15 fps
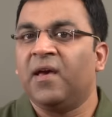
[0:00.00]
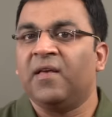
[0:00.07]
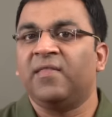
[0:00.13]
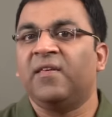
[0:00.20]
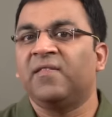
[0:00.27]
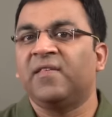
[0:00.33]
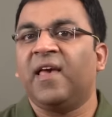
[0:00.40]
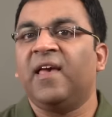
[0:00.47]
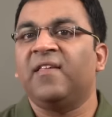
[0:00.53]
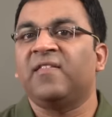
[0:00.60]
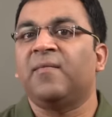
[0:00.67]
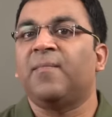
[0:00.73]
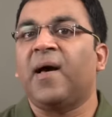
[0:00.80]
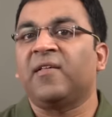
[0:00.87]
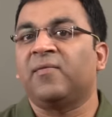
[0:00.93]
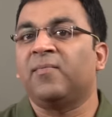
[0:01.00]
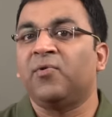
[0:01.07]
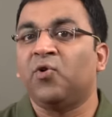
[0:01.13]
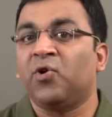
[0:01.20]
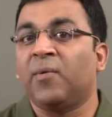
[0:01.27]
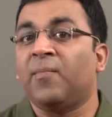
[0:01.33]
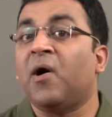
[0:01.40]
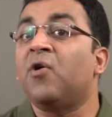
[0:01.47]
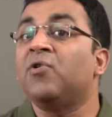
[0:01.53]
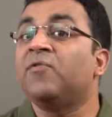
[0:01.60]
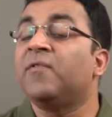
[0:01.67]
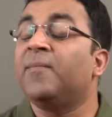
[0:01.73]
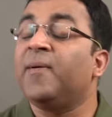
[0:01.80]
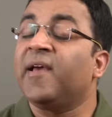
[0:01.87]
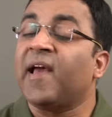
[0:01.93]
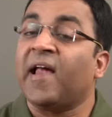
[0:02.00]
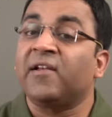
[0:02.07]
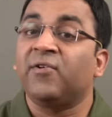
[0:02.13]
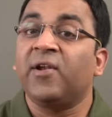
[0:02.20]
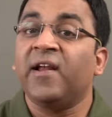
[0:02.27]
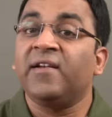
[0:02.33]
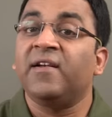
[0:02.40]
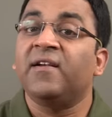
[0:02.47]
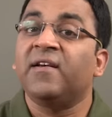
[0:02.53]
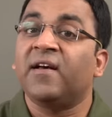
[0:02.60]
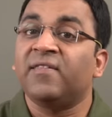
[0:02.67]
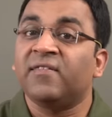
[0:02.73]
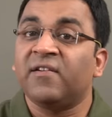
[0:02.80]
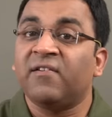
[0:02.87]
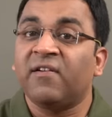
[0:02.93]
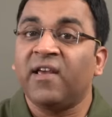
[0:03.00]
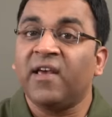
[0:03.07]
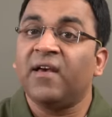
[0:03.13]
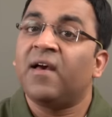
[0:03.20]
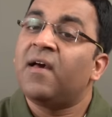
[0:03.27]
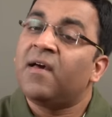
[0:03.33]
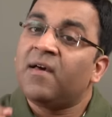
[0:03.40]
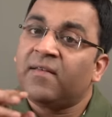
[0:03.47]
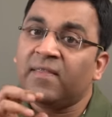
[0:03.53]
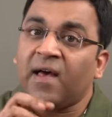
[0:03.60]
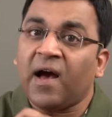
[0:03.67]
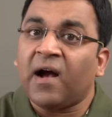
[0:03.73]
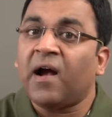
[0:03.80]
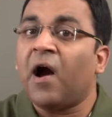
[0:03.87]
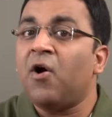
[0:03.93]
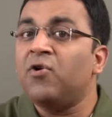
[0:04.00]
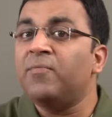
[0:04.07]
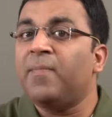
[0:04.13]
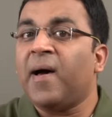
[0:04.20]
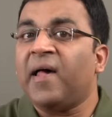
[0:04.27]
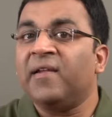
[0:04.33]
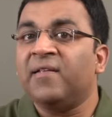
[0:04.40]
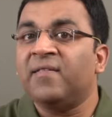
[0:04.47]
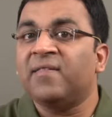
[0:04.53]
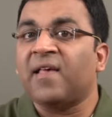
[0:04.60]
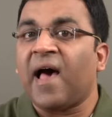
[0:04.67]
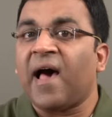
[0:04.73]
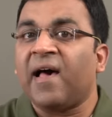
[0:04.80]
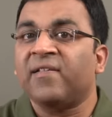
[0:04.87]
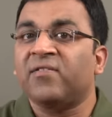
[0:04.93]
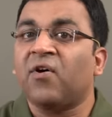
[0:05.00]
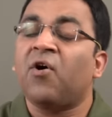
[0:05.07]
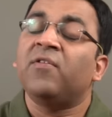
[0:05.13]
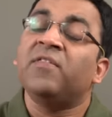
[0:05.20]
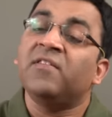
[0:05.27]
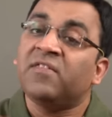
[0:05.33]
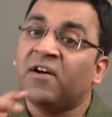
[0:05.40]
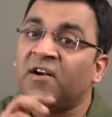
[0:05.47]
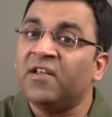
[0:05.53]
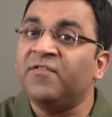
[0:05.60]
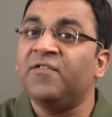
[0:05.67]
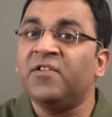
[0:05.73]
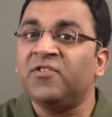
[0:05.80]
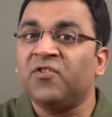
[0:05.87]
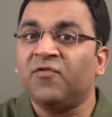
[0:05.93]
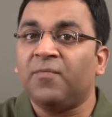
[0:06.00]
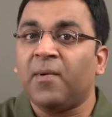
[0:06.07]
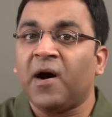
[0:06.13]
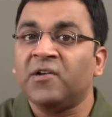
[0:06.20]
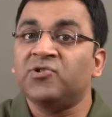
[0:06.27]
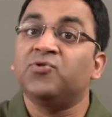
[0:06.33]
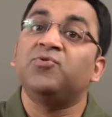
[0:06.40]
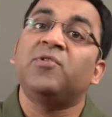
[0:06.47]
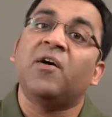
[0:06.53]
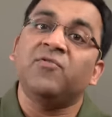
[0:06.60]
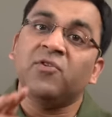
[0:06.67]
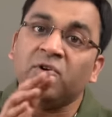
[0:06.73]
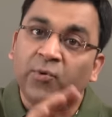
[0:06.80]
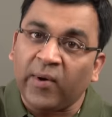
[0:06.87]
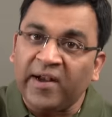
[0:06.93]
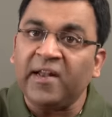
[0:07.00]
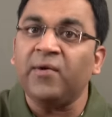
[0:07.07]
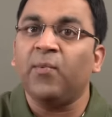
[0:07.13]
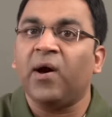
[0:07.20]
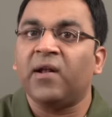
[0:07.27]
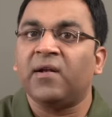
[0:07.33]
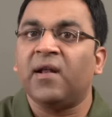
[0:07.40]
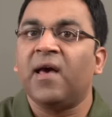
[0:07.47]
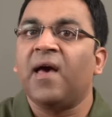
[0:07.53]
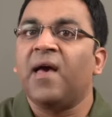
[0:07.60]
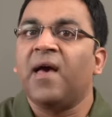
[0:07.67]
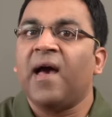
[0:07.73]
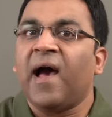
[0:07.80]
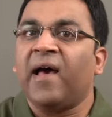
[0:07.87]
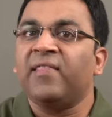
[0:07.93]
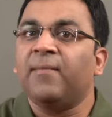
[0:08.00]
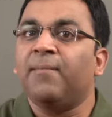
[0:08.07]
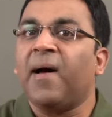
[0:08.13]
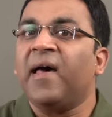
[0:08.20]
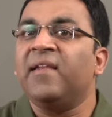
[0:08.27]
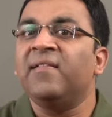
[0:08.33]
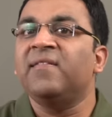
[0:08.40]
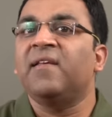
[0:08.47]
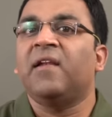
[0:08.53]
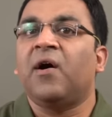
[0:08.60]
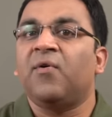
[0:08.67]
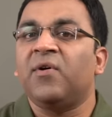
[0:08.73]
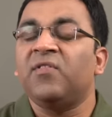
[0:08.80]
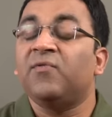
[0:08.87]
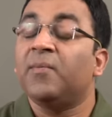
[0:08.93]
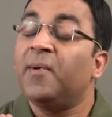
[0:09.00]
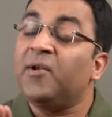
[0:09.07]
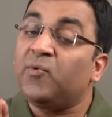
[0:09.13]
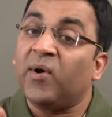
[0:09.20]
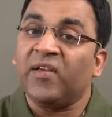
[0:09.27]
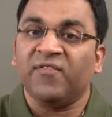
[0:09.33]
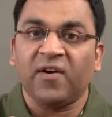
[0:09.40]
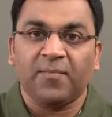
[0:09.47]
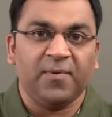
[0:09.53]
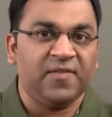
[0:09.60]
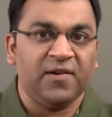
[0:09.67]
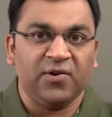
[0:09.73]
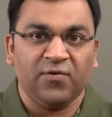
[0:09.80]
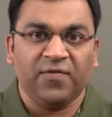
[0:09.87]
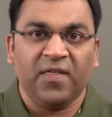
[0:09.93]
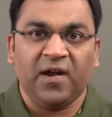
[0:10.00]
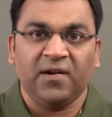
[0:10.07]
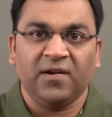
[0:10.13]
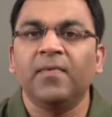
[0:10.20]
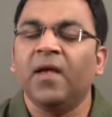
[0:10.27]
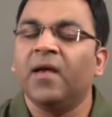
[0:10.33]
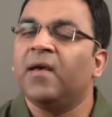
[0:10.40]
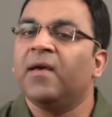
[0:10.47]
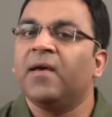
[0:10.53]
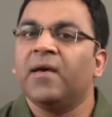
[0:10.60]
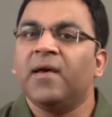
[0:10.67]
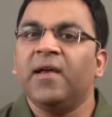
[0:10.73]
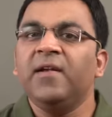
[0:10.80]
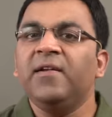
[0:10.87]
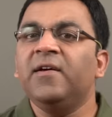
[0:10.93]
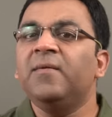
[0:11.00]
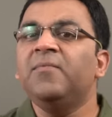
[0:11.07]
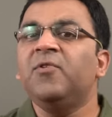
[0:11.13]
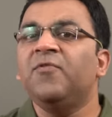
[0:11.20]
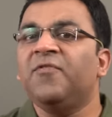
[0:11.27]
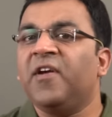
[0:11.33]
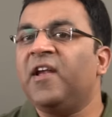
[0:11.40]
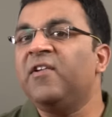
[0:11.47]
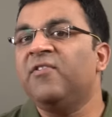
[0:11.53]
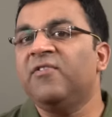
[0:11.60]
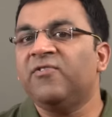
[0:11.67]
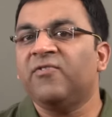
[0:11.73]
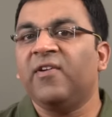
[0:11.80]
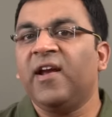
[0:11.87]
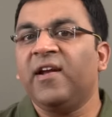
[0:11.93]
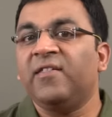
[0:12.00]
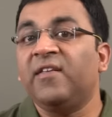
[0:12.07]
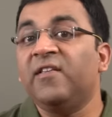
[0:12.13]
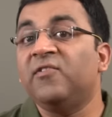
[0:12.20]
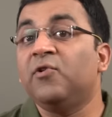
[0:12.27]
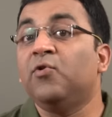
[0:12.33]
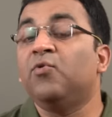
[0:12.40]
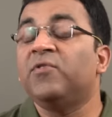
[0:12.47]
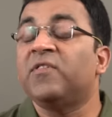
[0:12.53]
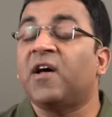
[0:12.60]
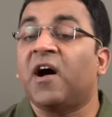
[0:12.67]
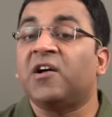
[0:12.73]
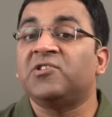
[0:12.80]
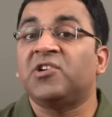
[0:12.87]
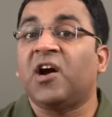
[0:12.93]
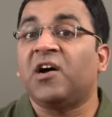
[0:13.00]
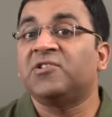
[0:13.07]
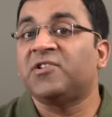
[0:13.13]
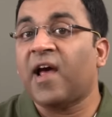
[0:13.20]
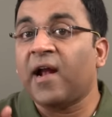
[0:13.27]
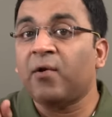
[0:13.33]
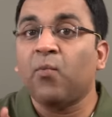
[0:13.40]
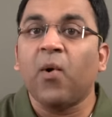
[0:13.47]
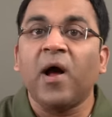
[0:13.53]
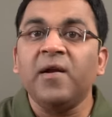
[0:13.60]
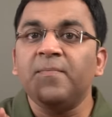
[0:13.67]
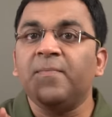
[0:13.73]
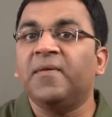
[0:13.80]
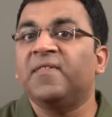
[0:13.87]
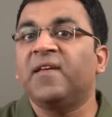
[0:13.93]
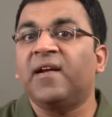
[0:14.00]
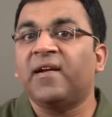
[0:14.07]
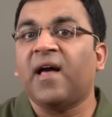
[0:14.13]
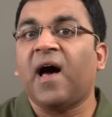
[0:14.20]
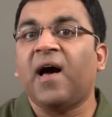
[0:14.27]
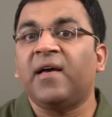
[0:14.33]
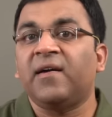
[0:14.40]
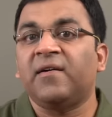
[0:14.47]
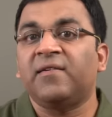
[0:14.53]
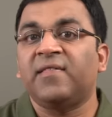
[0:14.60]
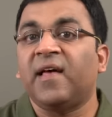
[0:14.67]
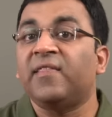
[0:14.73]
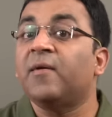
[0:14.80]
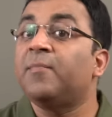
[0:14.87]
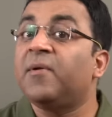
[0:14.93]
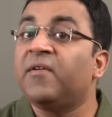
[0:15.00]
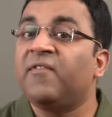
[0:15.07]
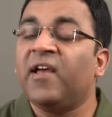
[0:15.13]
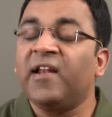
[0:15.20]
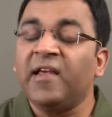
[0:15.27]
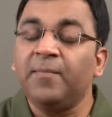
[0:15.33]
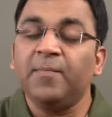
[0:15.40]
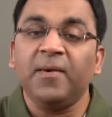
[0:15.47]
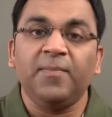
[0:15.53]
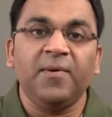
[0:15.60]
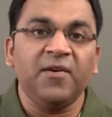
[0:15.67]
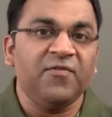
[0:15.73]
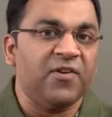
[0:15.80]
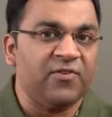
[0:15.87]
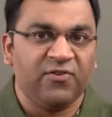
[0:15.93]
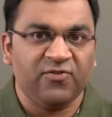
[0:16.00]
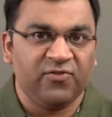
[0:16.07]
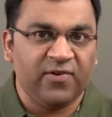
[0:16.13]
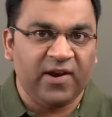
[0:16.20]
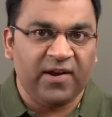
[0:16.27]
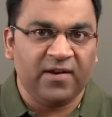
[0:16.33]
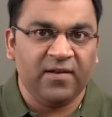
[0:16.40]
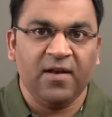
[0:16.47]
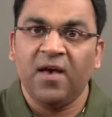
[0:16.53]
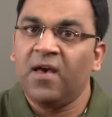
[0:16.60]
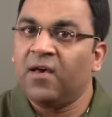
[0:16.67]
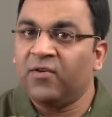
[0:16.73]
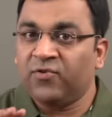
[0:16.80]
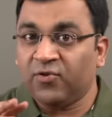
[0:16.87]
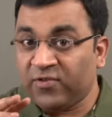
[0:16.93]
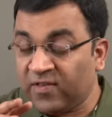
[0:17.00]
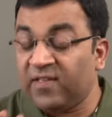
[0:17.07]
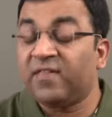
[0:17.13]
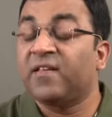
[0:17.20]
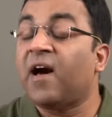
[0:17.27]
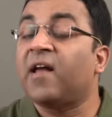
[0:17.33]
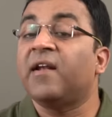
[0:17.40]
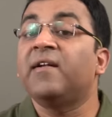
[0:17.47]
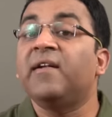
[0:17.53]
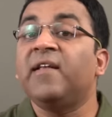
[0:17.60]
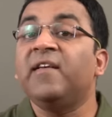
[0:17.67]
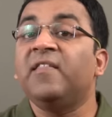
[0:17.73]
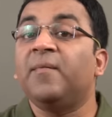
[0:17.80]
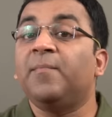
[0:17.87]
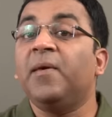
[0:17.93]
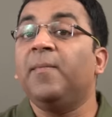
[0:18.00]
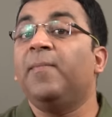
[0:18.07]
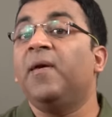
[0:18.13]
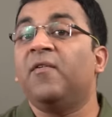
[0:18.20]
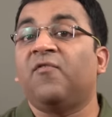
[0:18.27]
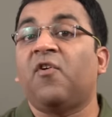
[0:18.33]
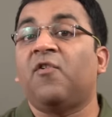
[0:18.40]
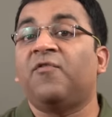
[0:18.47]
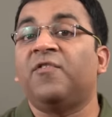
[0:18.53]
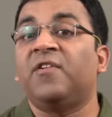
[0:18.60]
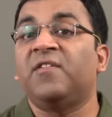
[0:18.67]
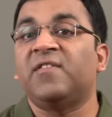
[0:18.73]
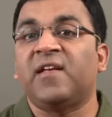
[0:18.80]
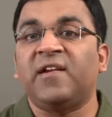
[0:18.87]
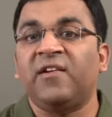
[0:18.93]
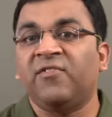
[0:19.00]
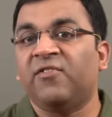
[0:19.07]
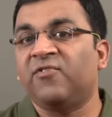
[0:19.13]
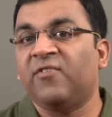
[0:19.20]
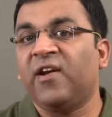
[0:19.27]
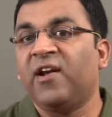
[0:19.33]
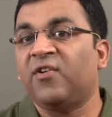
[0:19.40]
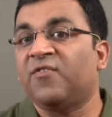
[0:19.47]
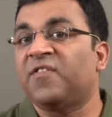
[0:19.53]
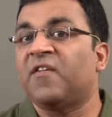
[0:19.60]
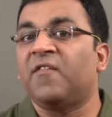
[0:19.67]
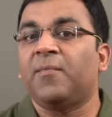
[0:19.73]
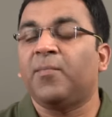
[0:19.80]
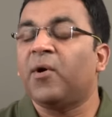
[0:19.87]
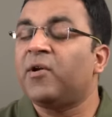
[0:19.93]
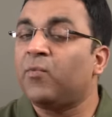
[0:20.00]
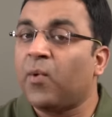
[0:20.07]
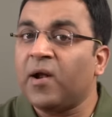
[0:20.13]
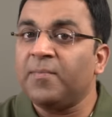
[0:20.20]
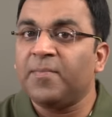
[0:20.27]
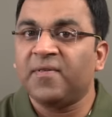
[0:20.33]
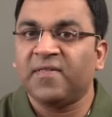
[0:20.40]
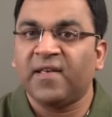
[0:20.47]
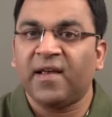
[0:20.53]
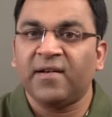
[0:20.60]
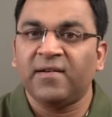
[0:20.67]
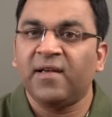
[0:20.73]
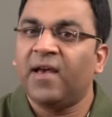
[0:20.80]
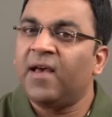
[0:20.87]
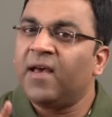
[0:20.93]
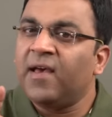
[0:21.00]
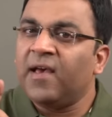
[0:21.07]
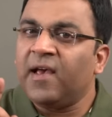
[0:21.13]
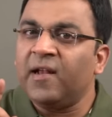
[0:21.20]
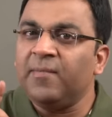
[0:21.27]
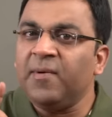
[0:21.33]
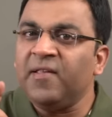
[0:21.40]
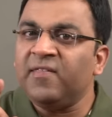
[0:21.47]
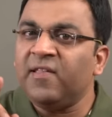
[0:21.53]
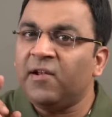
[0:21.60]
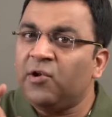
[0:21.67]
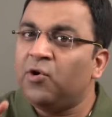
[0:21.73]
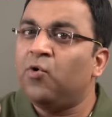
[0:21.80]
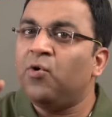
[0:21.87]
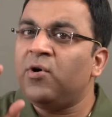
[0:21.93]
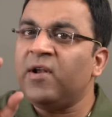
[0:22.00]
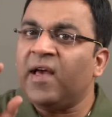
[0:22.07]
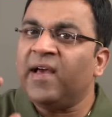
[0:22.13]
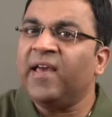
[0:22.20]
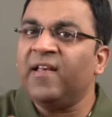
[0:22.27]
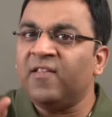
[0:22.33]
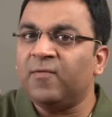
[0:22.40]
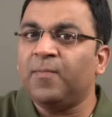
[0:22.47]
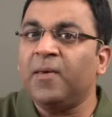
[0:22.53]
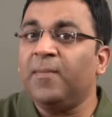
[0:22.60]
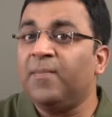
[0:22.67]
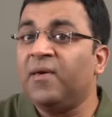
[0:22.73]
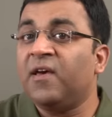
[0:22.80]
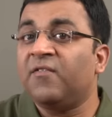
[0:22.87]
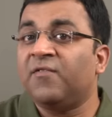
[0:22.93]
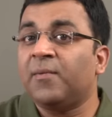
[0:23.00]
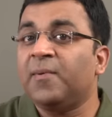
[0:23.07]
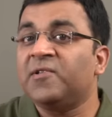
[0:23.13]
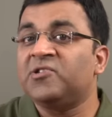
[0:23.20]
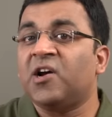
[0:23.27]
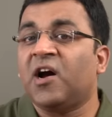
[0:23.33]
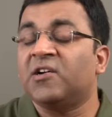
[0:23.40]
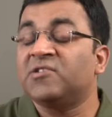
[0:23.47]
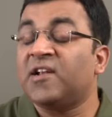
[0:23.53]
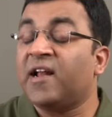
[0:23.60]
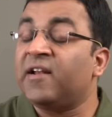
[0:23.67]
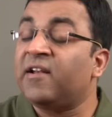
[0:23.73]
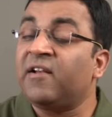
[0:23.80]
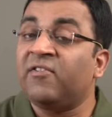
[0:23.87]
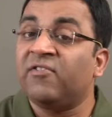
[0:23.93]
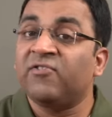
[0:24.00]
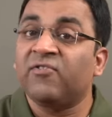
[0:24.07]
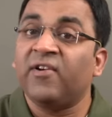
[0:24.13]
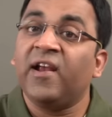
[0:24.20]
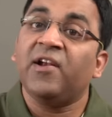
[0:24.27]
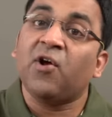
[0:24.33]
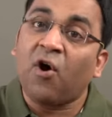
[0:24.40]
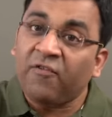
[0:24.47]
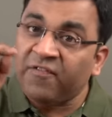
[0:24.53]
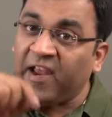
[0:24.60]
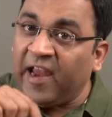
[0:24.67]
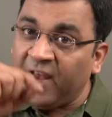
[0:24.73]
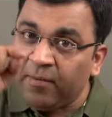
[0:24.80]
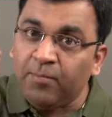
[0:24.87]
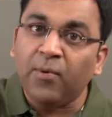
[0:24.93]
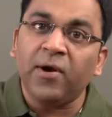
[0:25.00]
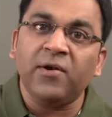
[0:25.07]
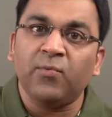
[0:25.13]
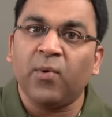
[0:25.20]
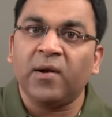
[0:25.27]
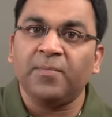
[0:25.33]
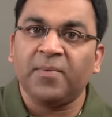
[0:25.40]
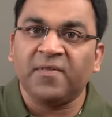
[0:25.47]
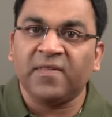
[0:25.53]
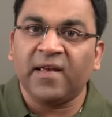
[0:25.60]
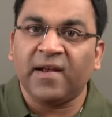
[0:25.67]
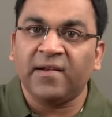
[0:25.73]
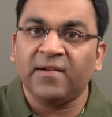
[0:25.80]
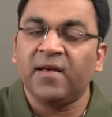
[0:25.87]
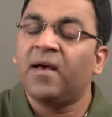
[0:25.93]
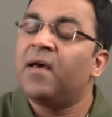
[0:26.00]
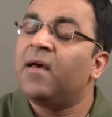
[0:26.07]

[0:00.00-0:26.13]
In this case, the maximum loan amount will be calculated considering the account balance as on the 31st of March 2021, and the balance allowance will be 25% of that. In terms of interest rate, these loans are charged at 1% higher than the prevailing PPF interest rate. So since currently the PPF offers an interest rate of 7.1%, it means the loan against PPF will be charged at an interest rate of 8.1%.